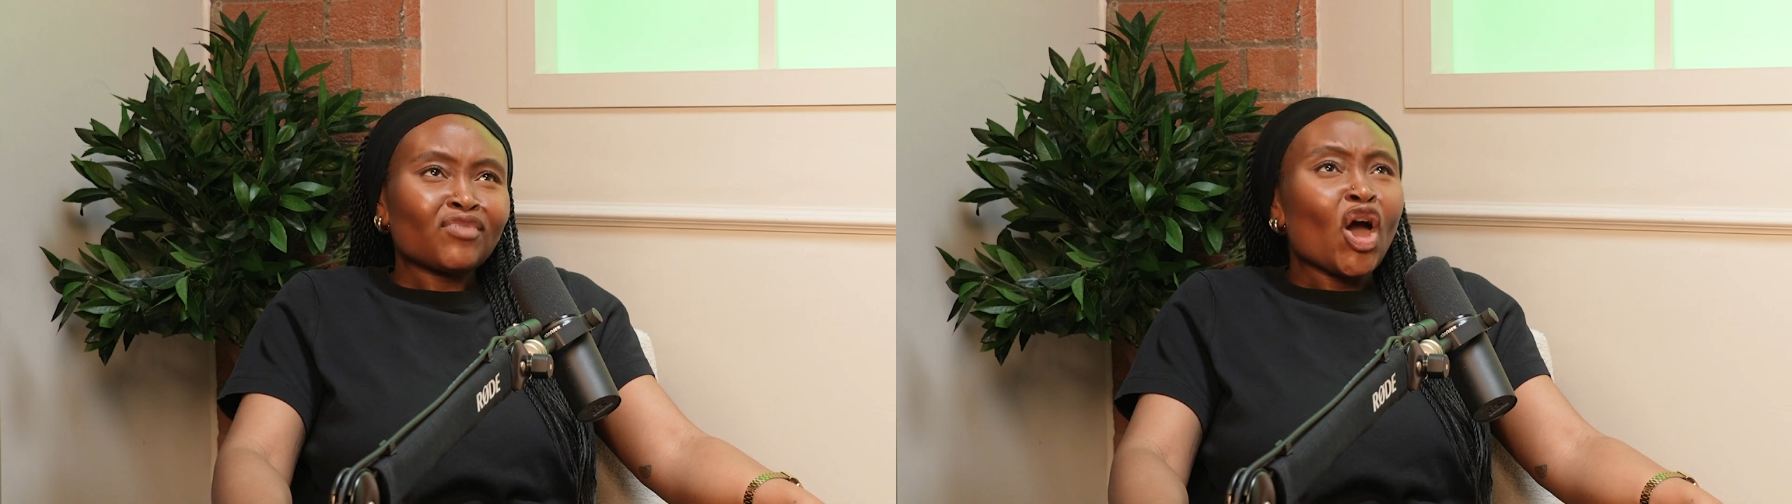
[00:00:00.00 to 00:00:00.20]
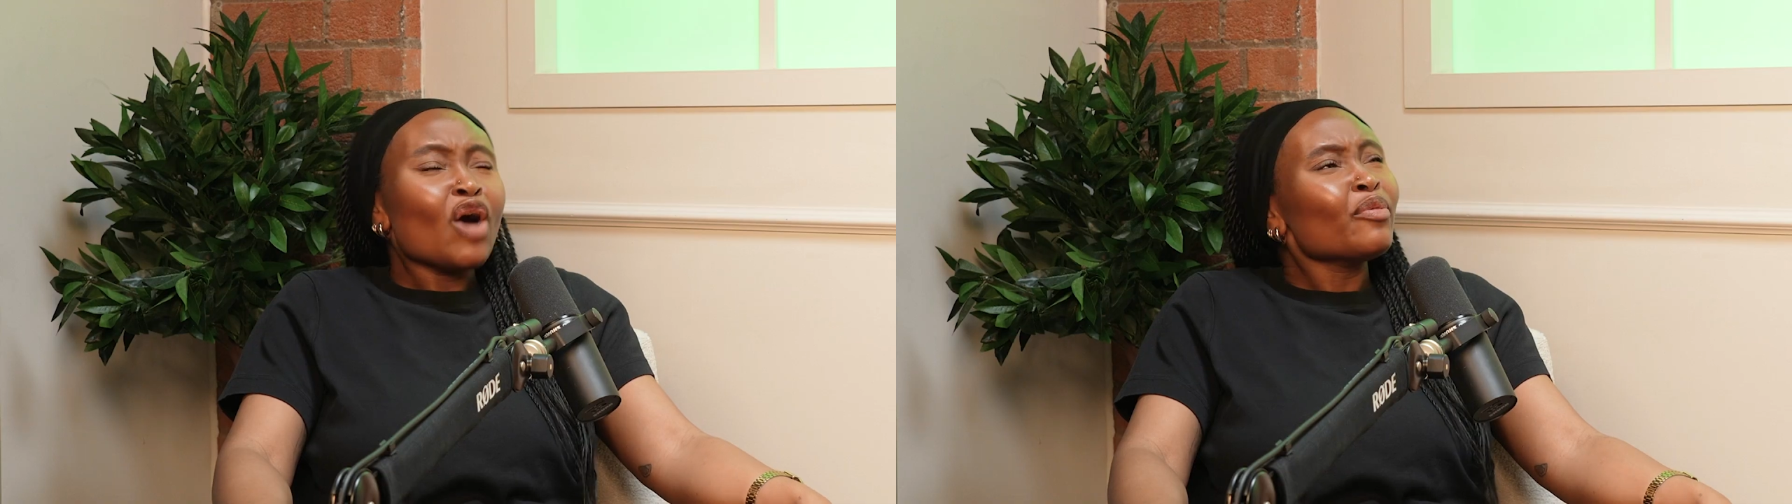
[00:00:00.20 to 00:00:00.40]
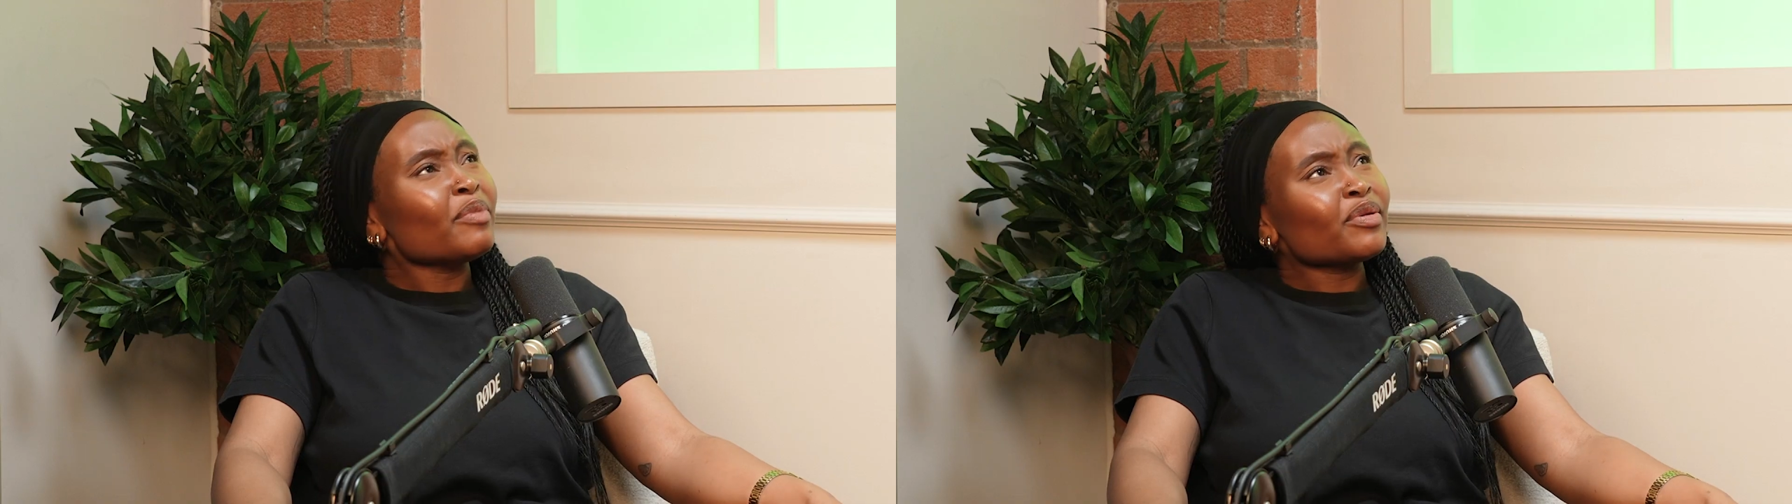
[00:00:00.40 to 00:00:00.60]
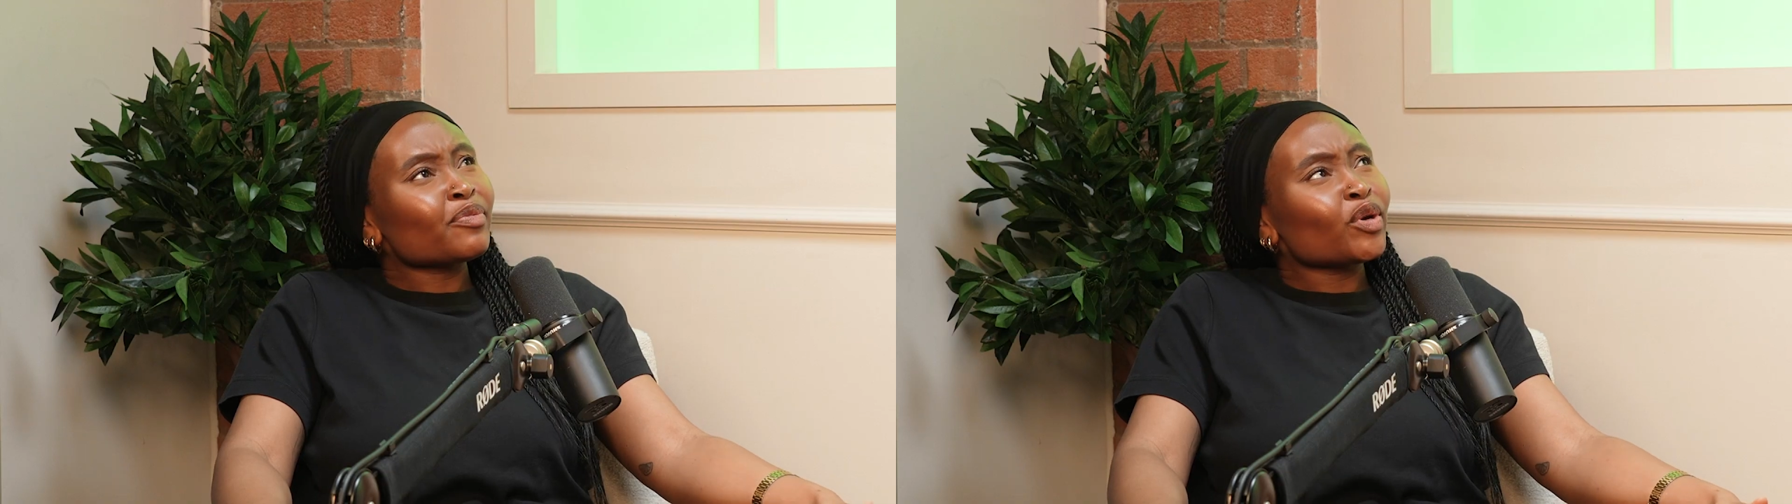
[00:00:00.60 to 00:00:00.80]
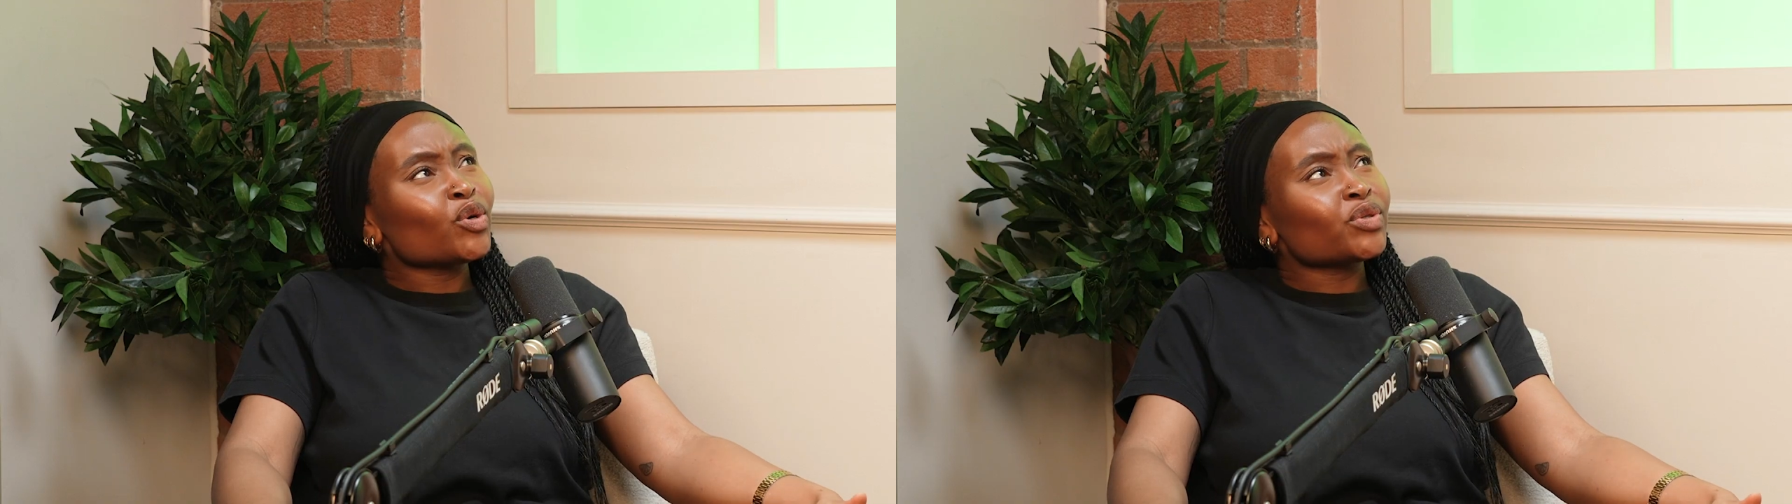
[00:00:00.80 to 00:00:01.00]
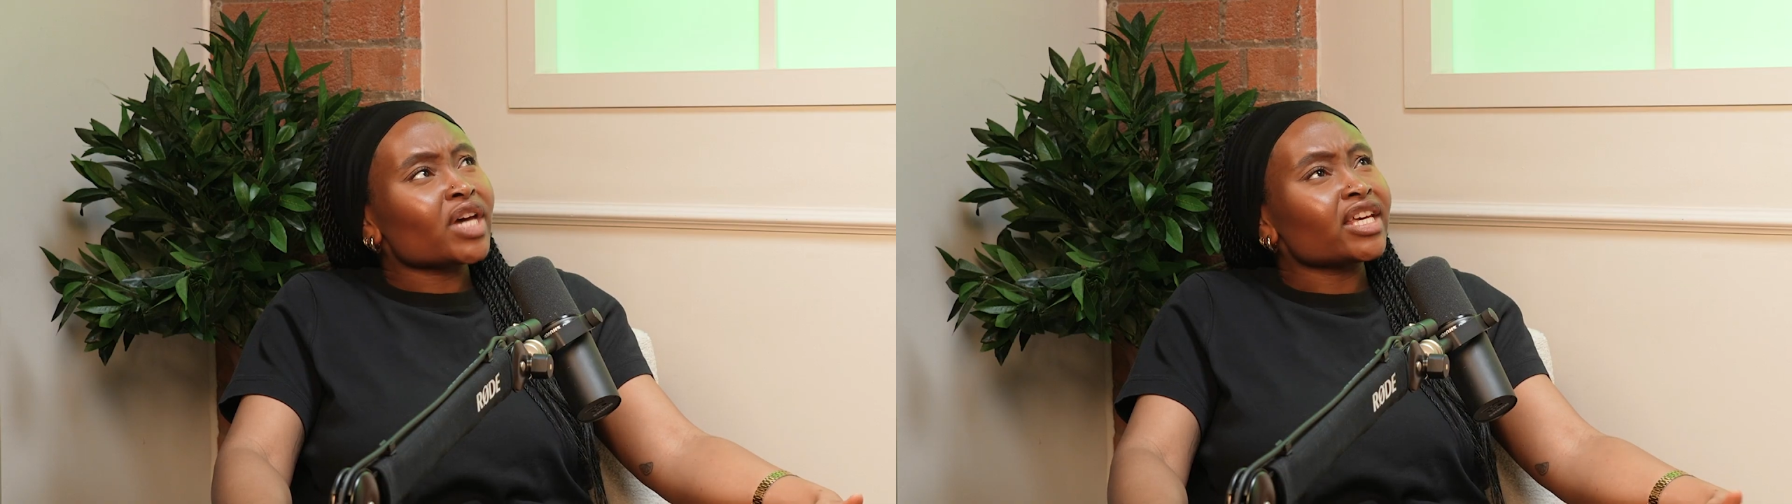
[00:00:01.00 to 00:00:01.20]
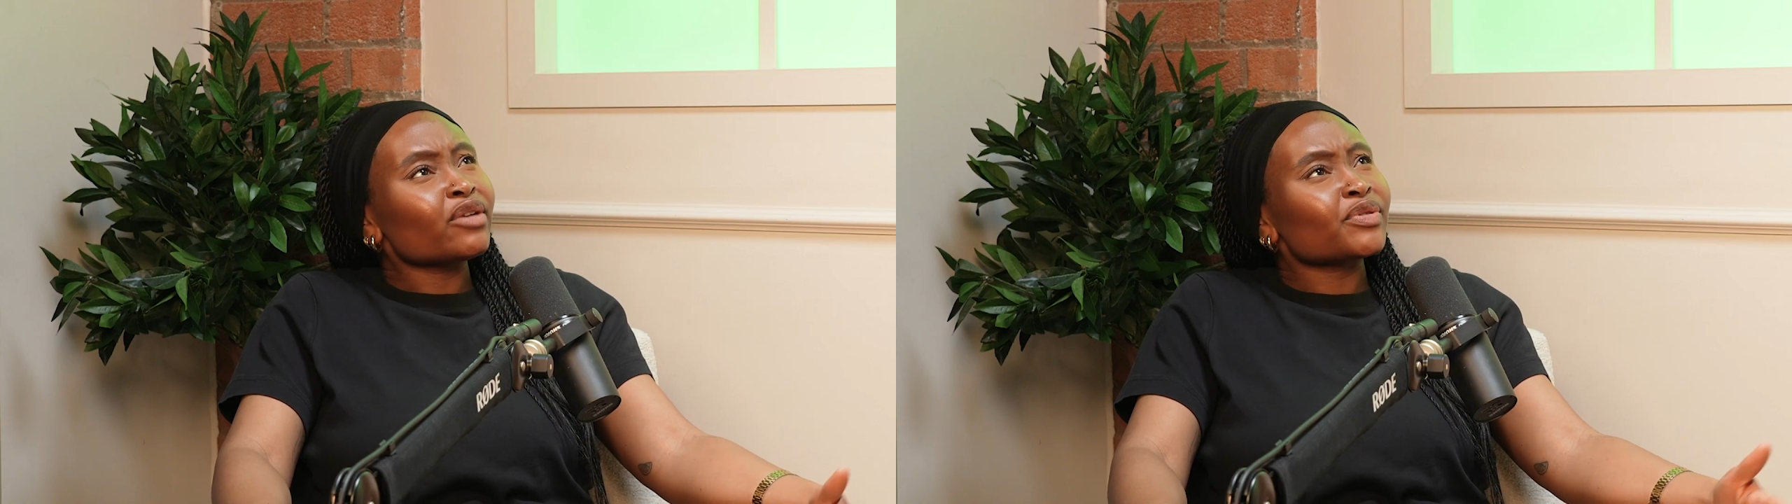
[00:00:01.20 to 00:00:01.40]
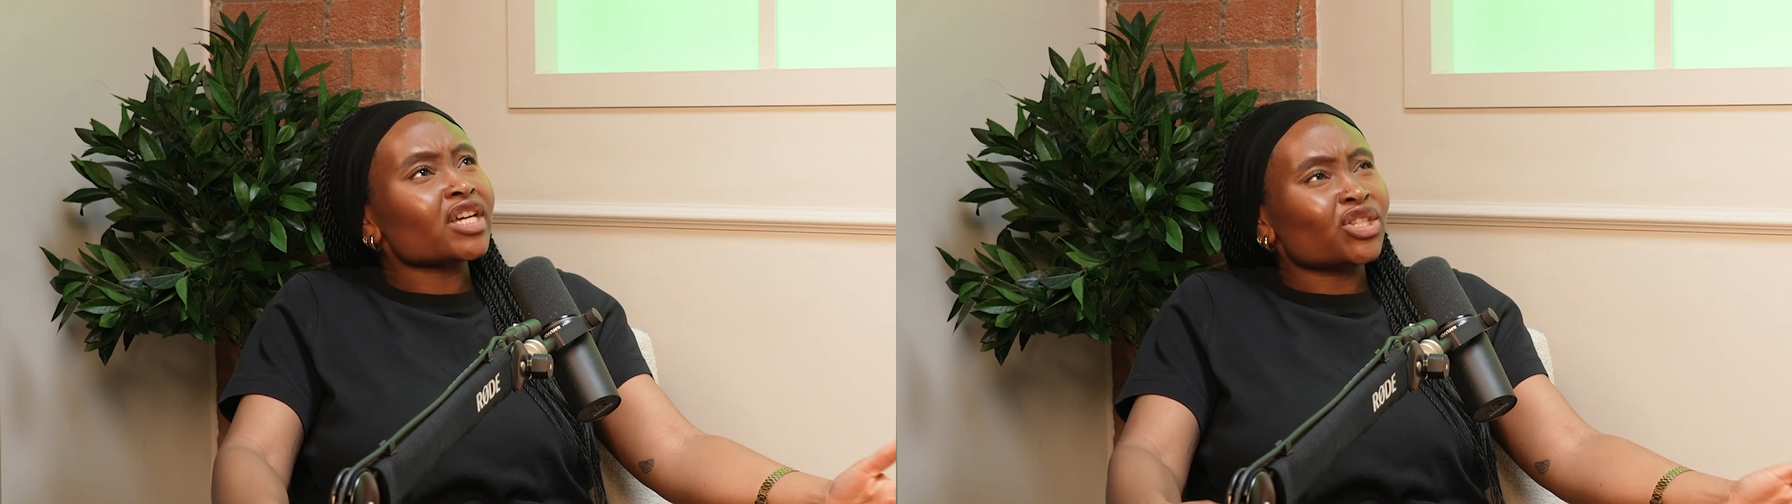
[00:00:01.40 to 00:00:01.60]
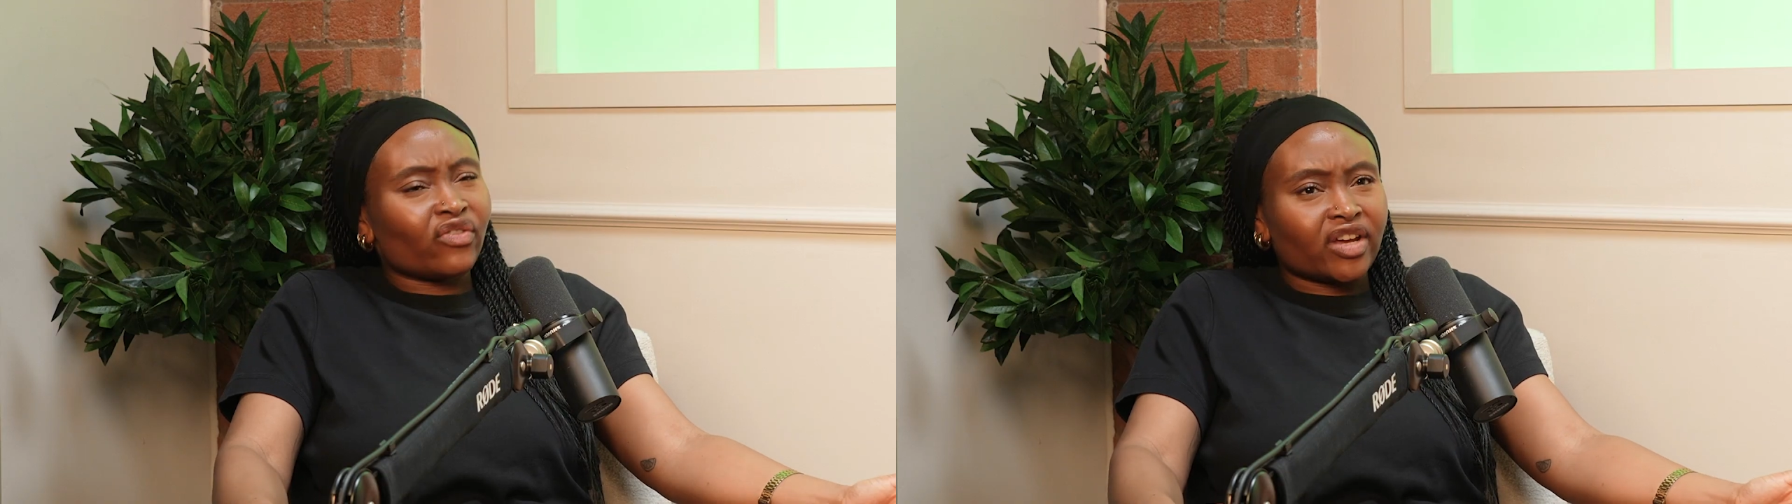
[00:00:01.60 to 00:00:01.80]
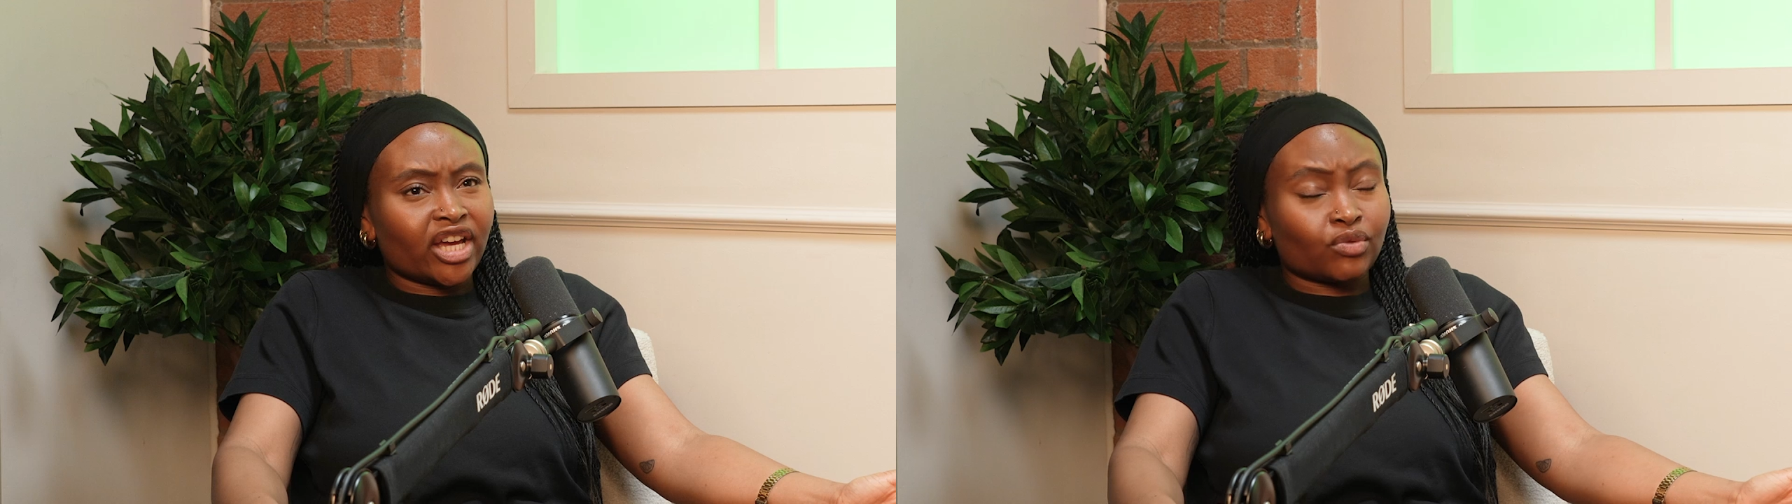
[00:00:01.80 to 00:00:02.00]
Oh, maybe it was a book called, I think it was Such a Fun Age,